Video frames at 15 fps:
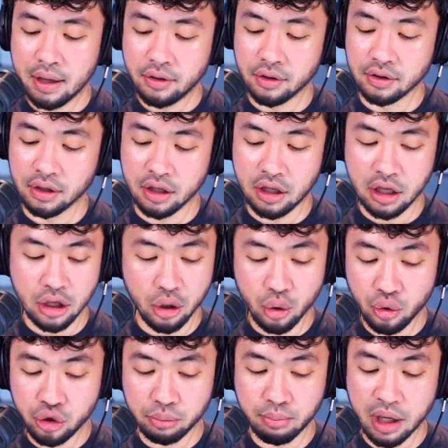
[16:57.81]
So it's a
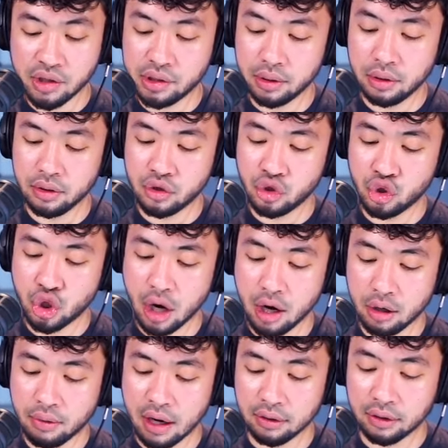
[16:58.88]
huge muscle
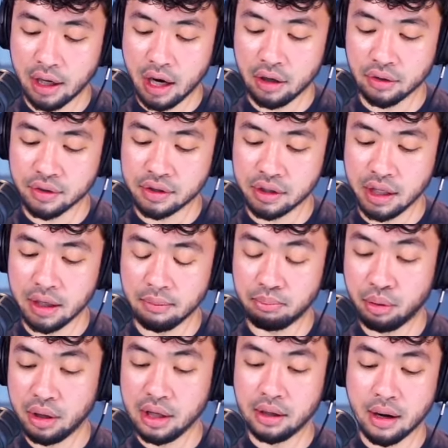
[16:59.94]
chunk right there. You'll see it
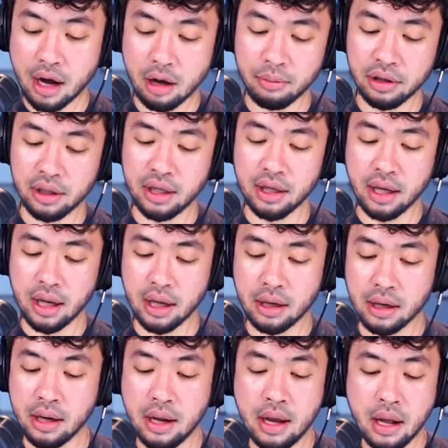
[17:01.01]
pretty commonly
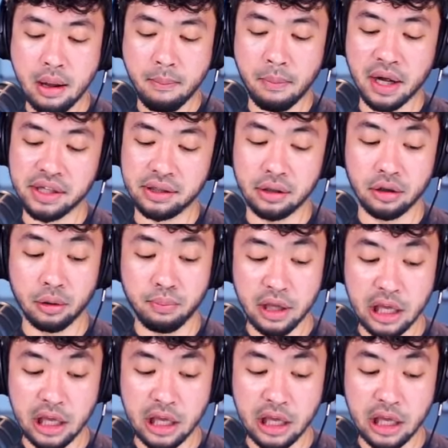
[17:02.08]
in muscular